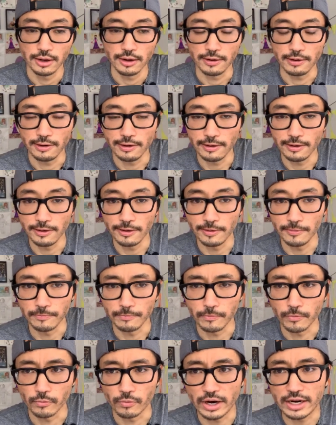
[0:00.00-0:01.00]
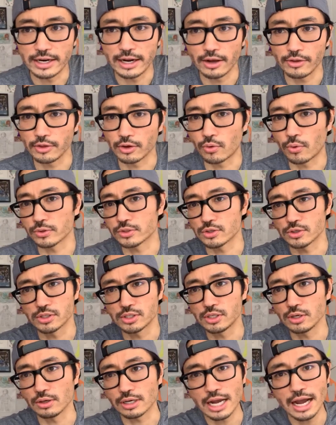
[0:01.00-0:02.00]
Right now, the courts are
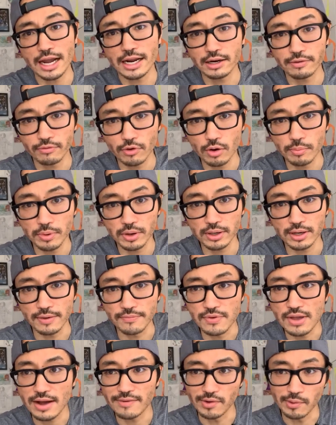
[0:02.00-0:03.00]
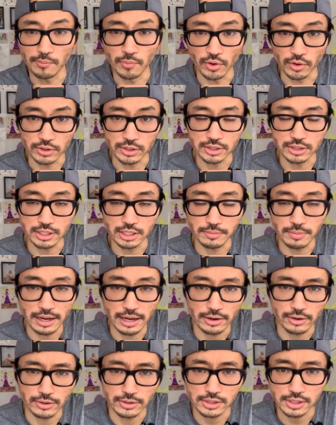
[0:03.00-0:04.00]
still kind of open if you have emergency
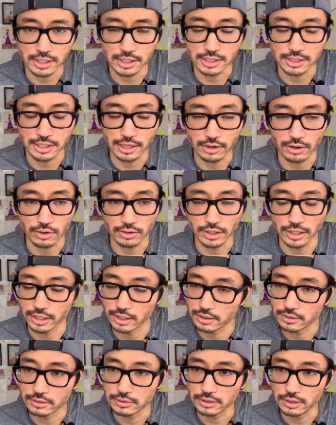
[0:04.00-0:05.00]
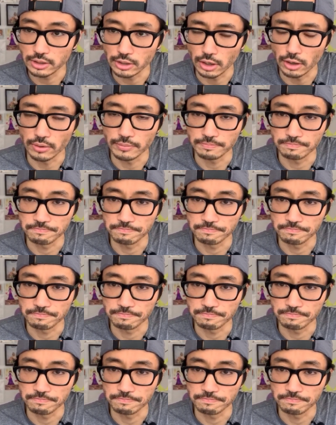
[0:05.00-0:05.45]
matters, things that are like, you know,